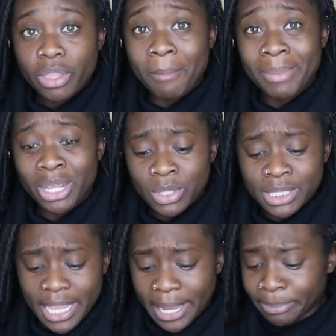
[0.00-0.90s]
But I will
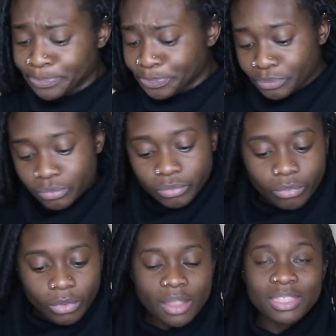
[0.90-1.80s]
say
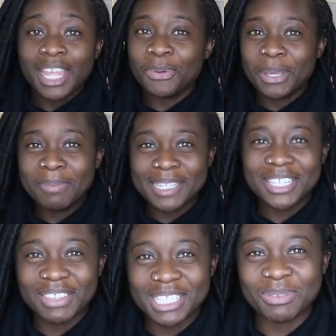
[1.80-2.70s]
that I weighed
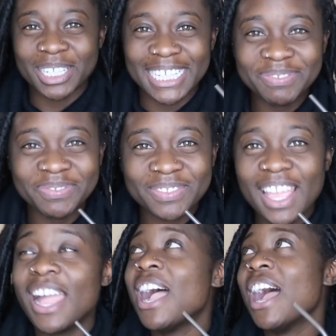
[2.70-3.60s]
myself this morning,
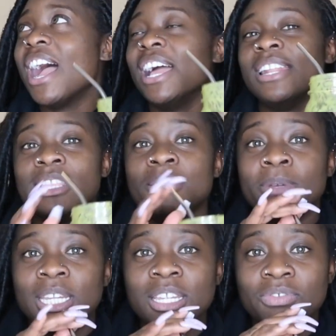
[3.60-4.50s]
and at the
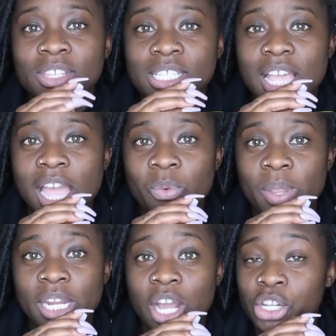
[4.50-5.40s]
beginning of this I
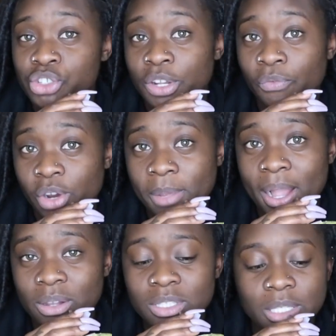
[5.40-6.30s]
weighed 140
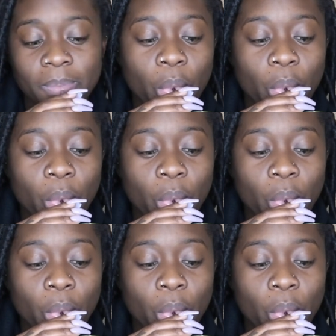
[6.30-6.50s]
pounds,